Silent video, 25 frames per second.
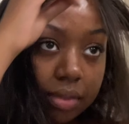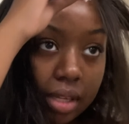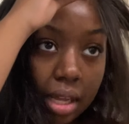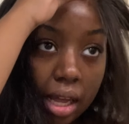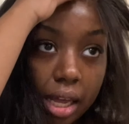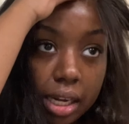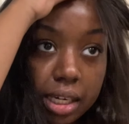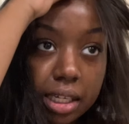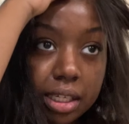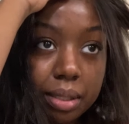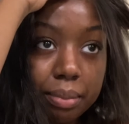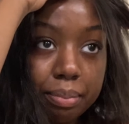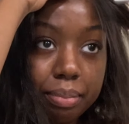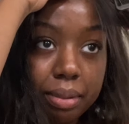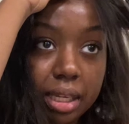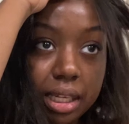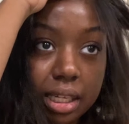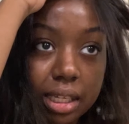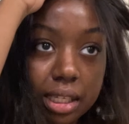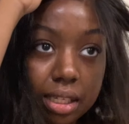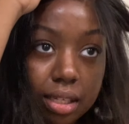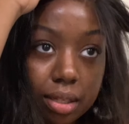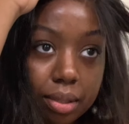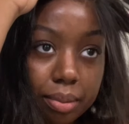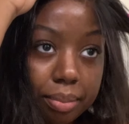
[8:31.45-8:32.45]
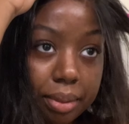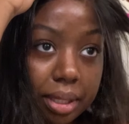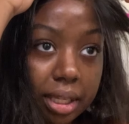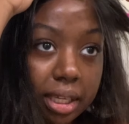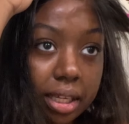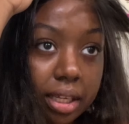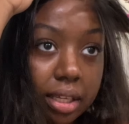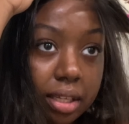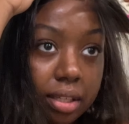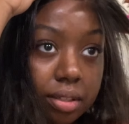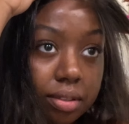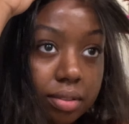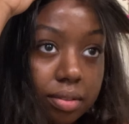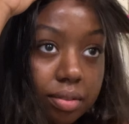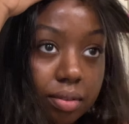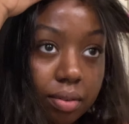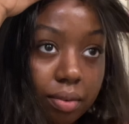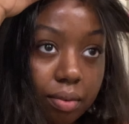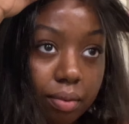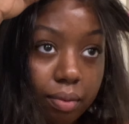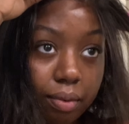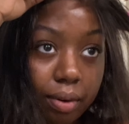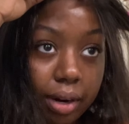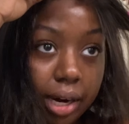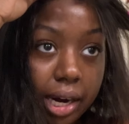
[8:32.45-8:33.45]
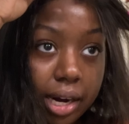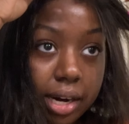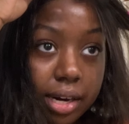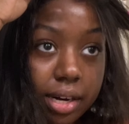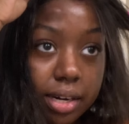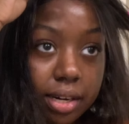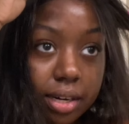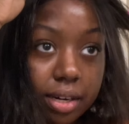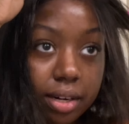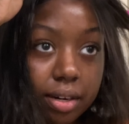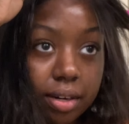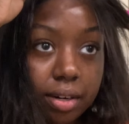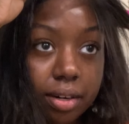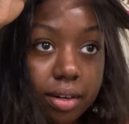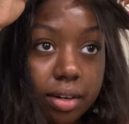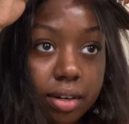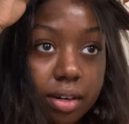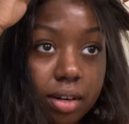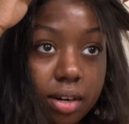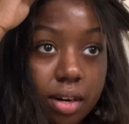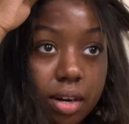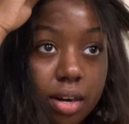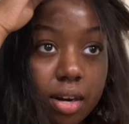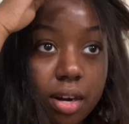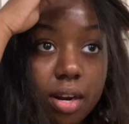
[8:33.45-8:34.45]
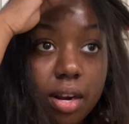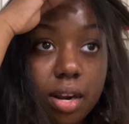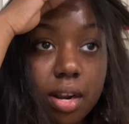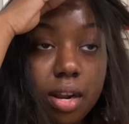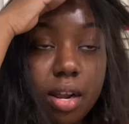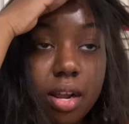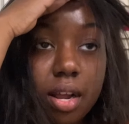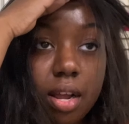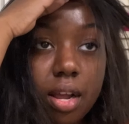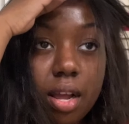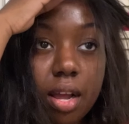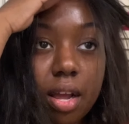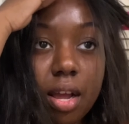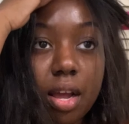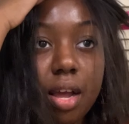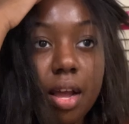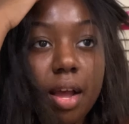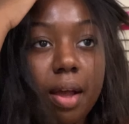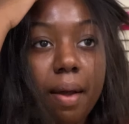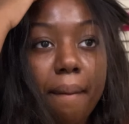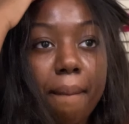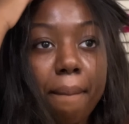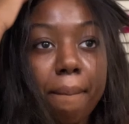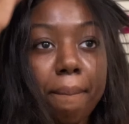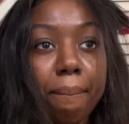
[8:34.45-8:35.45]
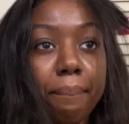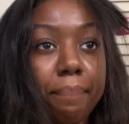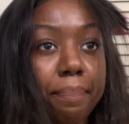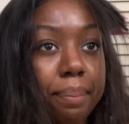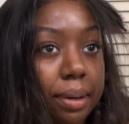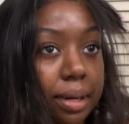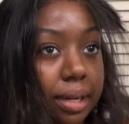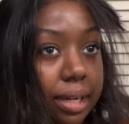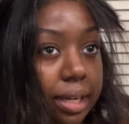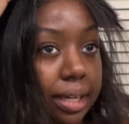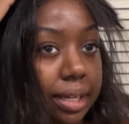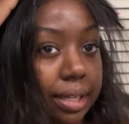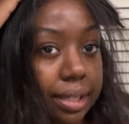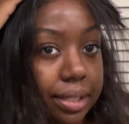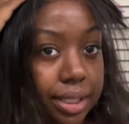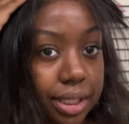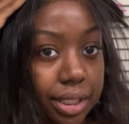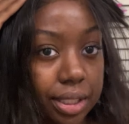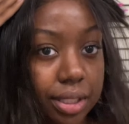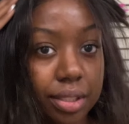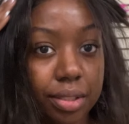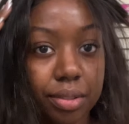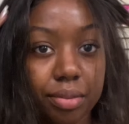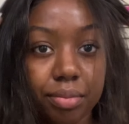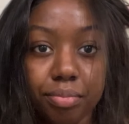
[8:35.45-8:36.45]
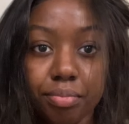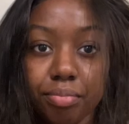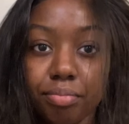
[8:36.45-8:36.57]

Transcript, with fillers: I need to pluck a little bit right here. But